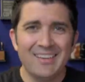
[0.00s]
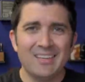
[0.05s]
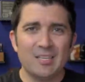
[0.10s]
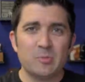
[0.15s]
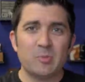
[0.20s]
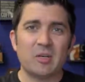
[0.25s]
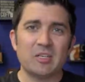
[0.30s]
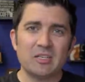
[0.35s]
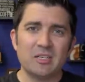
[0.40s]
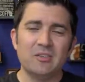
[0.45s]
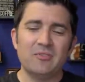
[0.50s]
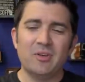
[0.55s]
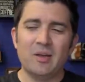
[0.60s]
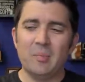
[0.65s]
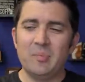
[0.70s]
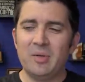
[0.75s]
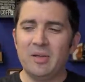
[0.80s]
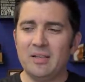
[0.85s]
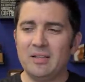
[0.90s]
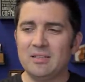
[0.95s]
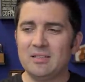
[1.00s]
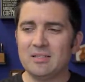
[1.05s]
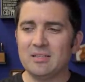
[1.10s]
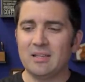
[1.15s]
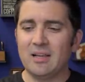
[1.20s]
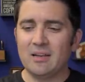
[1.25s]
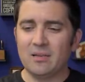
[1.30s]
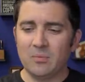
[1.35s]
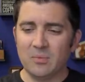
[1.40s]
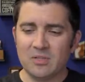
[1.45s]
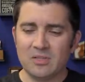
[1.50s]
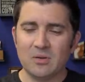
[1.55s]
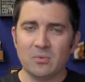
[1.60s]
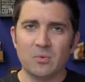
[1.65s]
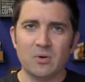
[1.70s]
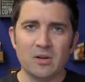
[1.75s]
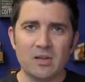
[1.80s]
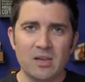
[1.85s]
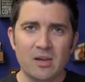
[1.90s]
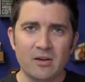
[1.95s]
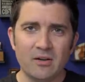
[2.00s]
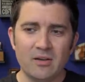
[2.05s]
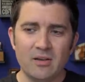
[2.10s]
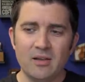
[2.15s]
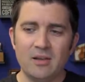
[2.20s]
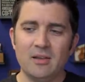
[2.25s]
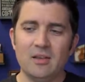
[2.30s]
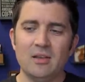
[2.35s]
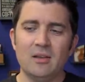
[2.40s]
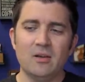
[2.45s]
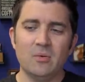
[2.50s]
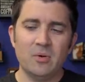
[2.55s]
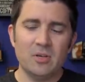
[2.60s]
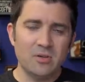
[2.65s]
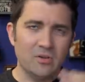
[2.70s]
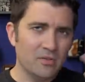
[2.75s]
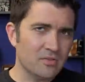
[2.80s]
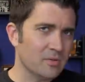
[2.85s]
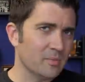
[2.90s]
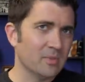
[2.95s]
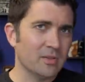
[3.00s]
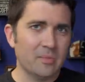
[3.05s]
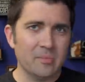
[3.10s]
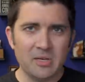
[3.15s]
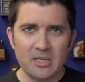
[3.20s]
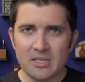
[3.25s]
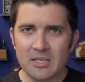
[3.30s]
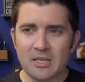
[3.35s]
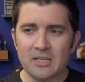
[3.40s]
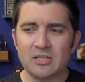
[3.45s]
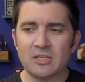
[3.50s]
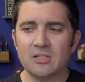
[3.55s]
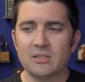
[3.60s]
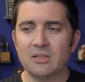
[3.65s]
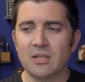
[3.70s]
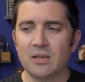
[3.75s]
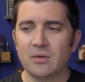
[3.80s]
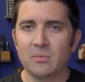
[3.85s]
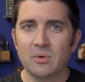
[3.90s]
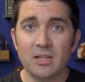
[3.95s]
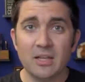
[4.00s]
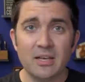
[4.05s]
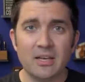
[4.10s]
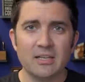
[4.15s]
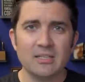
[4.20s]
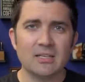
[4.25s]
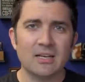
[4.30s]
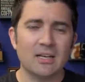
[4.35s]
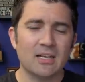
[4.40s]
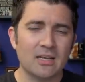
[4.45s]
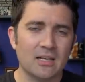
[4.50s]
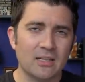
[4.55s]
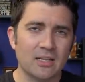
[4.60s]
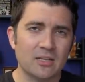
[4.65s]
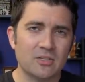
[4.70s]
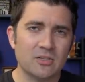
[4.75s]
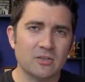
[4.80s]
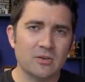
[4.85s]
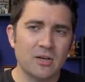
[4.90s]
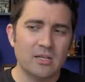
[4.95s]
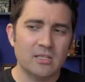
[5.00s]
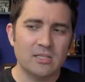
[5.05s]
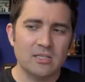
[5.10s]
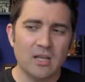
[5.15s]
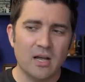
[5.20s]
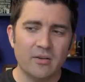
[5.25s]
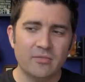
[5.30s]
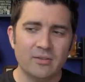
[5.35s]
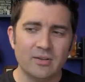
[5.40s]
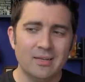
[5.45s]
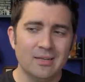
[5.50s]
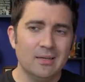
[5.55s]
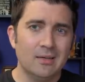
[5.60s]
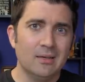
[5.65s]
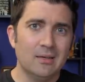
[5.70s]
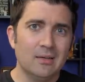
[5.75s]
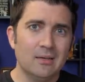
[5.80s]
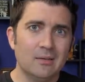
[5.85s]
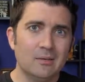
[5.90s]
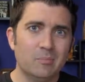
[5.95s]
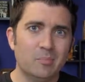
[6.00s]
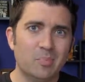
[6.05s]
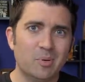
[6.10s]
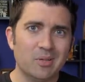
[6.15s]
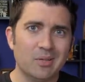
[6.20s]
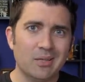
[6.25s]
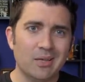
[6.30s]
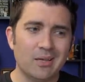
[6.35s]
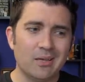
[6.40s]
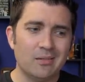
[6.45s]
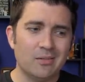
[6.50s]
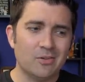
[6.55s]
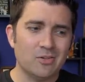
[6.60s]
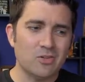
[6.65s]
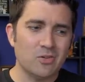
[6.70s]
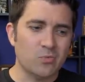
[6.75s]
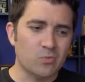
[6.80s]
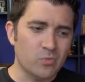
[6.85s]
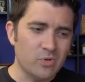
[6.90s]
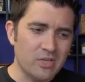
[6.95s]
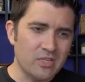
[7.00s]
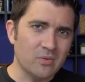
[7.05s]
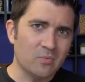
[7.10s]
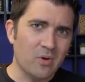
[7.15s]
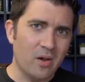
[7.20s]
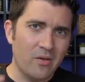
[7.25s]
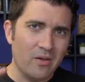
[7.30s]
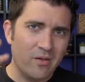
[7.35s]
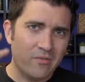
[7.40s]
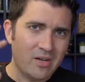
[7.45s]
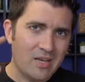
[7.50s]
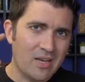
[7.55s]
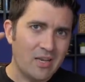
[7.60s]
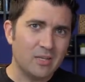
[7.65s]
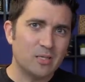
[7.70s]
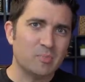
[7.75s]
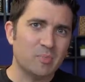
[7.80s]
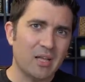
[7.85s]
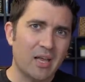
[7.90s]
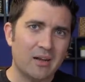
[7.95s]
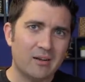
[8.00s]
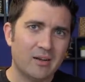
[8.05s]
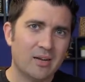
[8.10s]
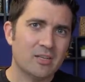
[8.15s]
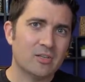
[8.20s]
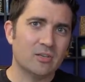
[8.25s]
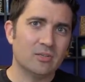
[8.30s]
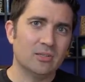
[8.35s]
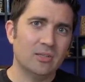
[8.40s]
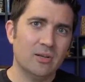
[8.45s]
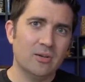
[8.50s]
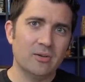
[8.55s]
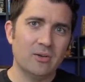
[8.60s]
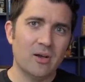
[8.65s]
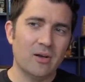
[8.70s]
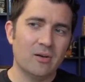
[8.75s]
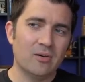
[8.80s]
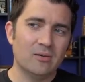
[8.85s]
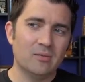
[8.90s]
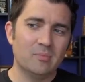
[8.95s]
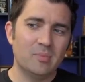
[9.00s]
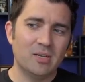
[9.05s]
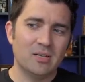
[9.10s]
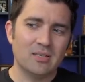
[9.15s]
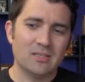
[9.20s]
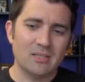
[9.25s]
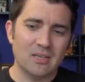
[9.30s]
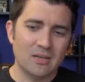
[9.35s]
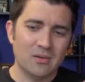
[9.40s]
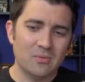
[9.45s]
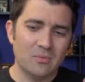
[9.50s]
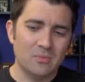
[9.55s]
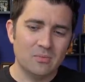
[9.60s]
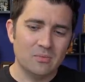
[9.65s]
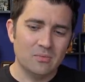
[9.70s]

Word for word: Especially the fountain pens, a lot of the ones that we're carrying, you know, we do have some limited edition, like really nice kind of collector grade stuff, but like there's a reason why we have an ink splatter as our logo, because like